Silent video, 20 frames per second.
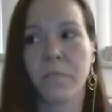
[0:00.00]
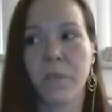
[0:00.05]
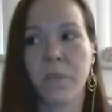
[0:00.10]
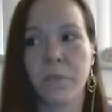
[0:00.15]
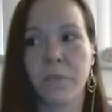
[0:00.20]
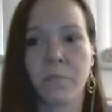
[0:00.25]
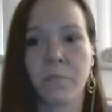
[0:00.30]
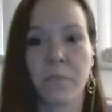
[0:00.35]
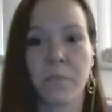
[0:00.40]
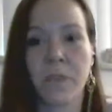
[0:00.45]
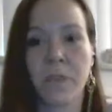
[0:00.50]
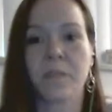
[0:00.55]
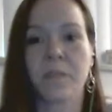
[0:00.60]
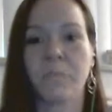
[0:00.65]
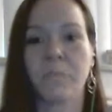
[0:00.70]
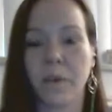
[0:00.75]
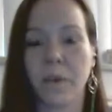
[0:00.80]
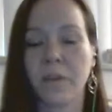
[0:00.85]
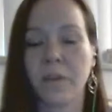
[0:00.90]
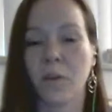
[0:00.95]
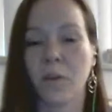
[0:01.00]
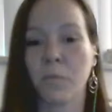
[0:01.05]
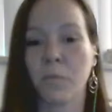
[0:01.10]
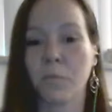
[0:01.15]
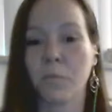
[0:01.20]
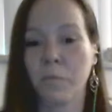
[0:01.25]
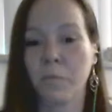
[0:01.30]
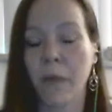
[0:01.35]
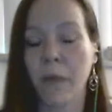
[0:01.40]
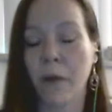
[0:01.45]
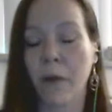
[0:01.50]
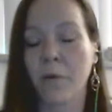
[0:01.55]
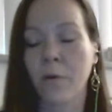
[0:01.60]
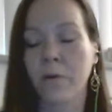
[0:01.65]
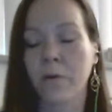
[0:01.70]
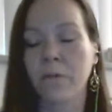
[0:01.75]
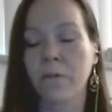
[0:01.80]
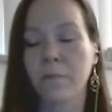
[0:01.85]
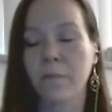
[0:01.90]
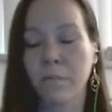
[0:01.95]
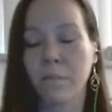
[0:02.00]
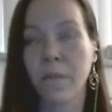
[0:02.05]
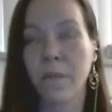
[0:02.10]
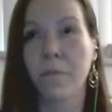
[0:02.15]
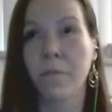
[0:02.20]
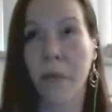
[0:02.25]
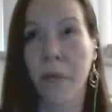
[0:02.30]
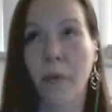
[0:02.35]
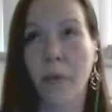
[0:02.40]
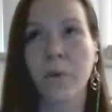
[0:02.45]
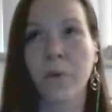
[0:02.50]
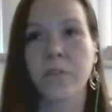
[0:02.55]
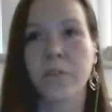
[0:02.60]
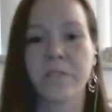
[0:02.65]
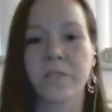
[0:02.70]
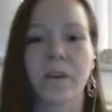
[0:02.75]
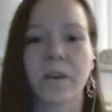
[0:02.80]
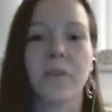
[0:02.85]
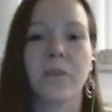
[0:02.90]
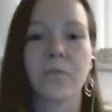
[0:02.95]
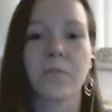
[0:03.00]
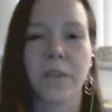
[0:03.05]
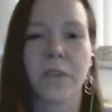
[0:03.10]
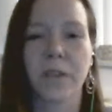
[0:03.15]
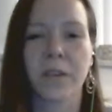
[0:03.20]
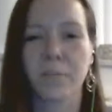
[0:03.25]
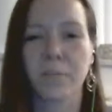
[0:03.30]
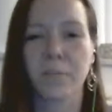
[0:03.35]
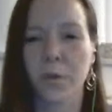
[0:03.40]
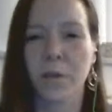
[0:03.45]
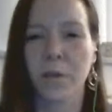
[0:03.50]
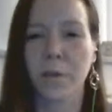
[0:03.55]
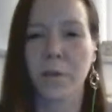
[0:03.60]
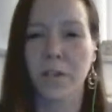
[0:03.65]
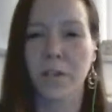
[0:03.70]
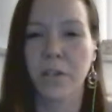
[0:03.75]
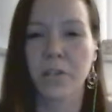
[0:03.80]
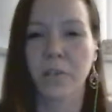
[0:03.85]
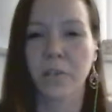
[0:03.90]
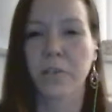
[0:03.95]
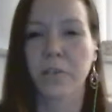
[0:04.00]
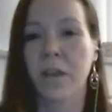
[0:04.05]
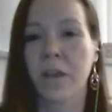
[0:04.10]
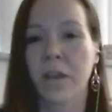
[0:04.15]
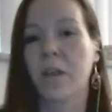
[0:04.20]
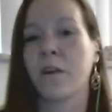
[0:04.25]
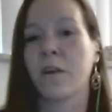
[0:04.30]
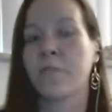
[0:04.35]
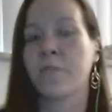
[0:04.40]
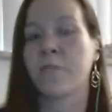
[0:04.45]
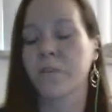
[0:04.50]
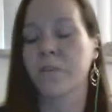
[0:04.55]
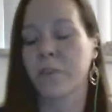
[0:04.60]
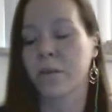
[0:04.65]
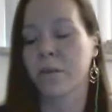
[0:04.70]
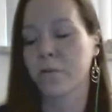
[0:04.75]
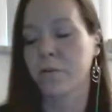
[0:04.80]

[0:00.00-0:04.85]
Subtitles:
be in, you know, empower yourself, like pretty much, you know, take care of yourself.